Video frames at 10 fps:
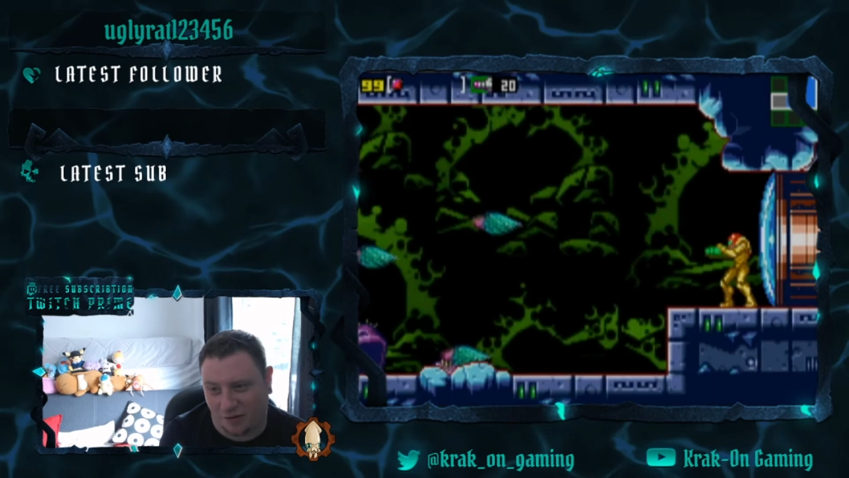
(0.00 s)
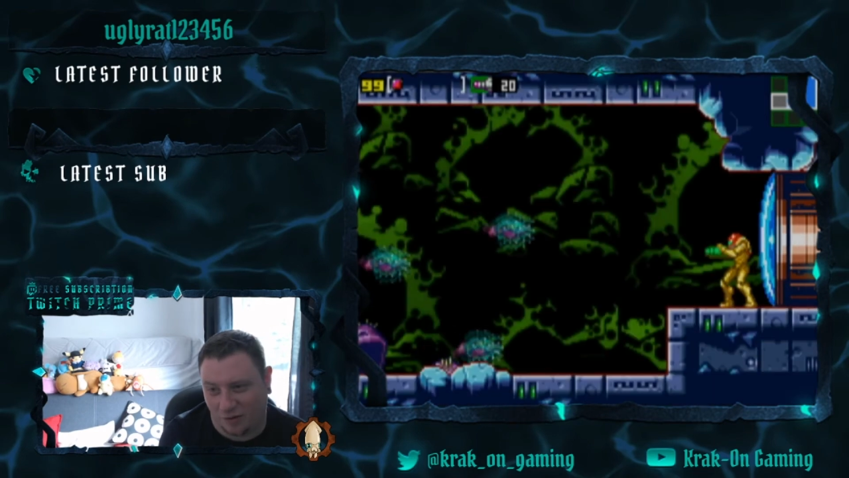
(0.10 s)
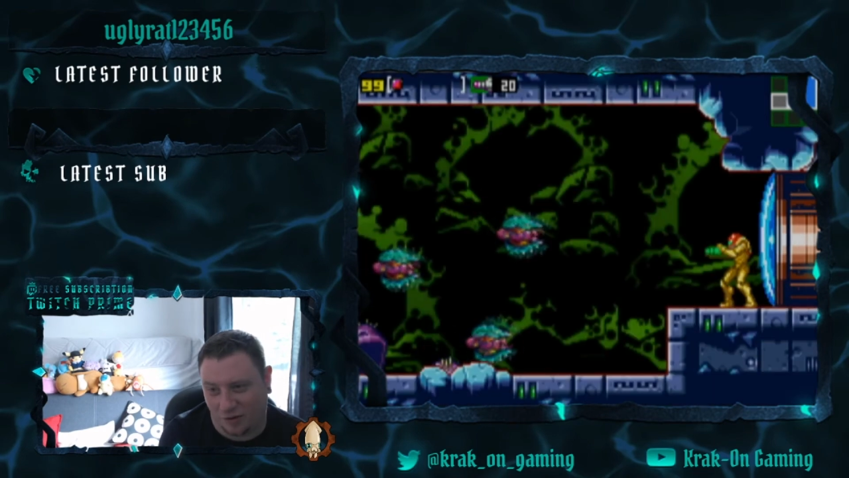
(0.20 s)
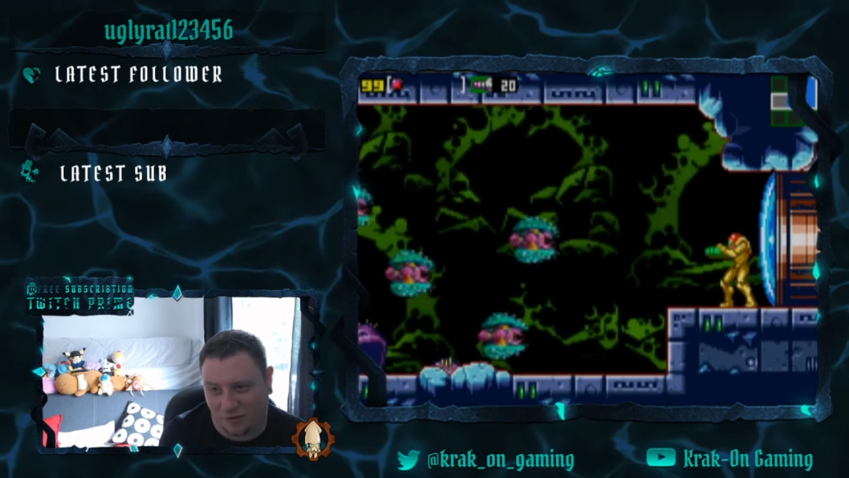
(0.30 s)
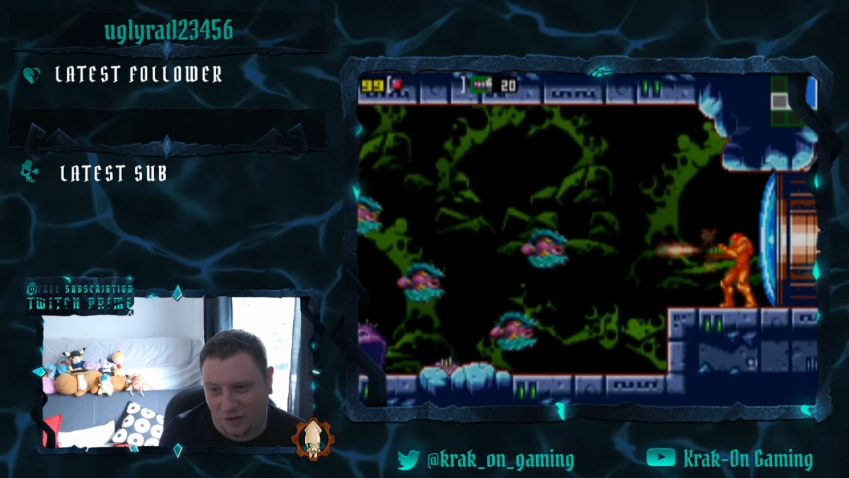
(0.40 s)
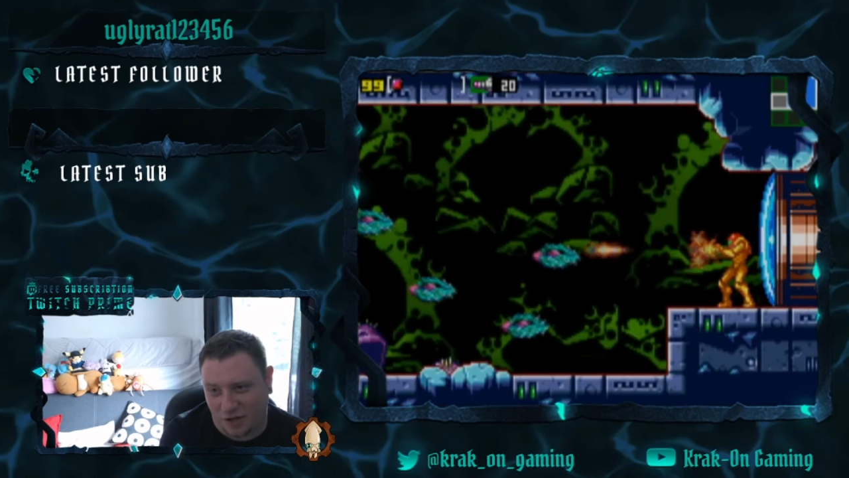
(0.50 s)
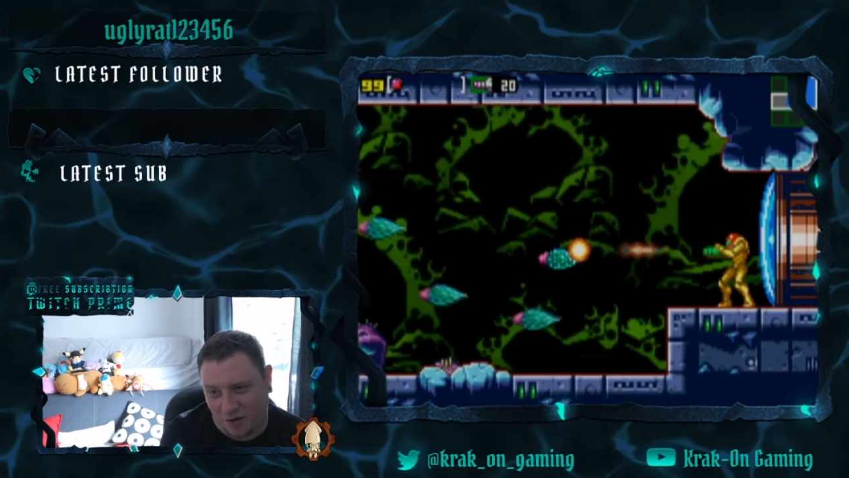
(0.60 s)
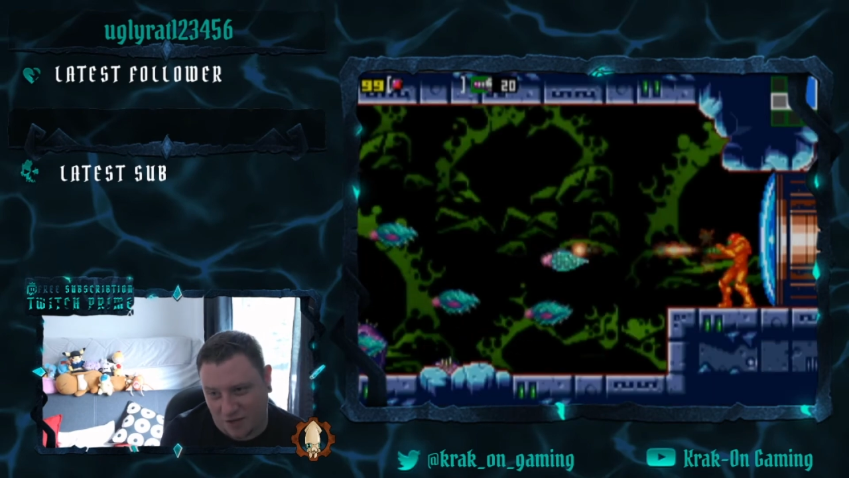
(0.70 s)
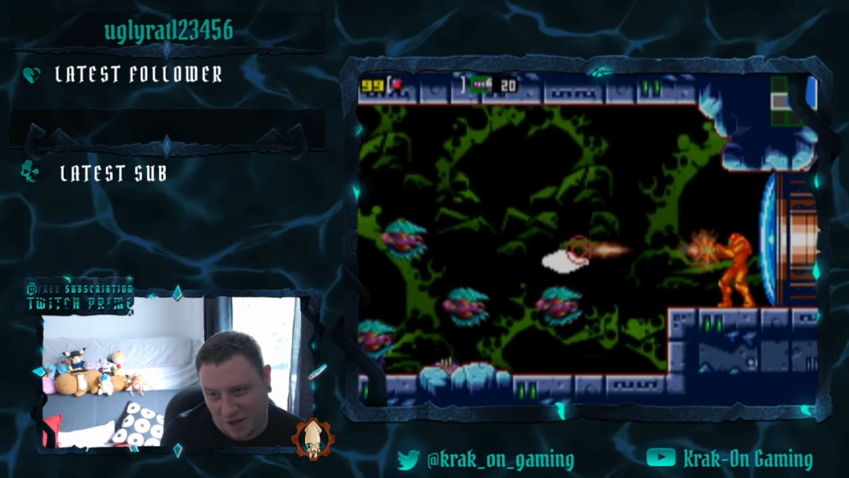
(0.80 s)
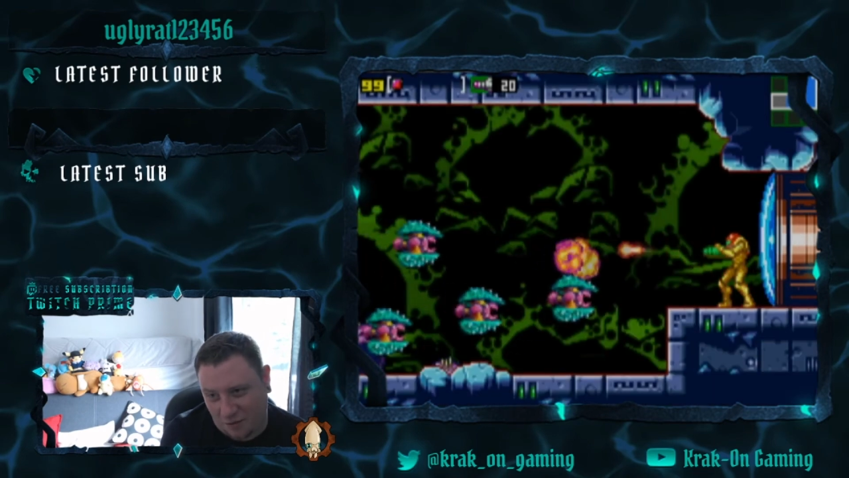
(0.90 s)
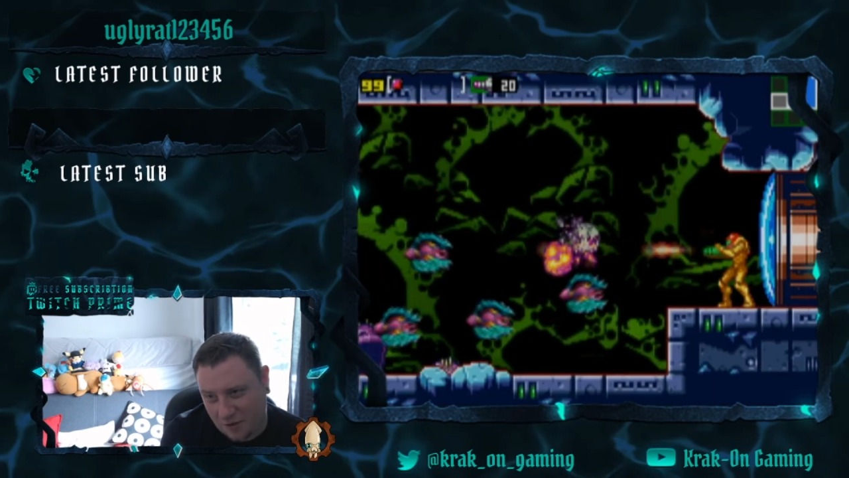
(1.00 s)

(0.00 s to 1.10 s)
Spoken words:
all of the Chozo.